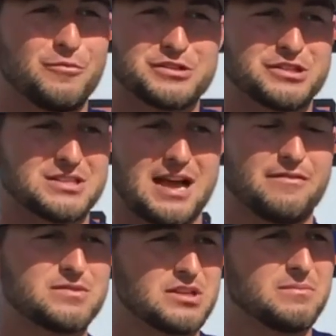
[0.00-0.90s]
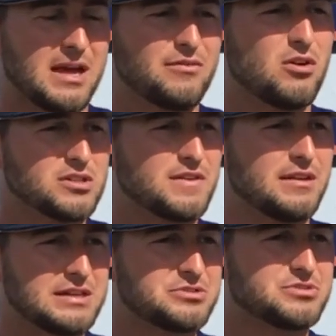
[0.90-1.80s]
which is something I've always
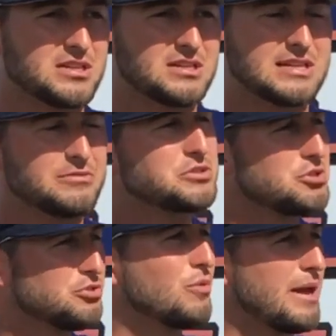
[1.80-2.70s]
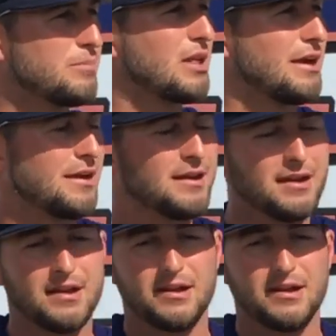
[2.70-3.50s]
found interesting because I was a two-way player,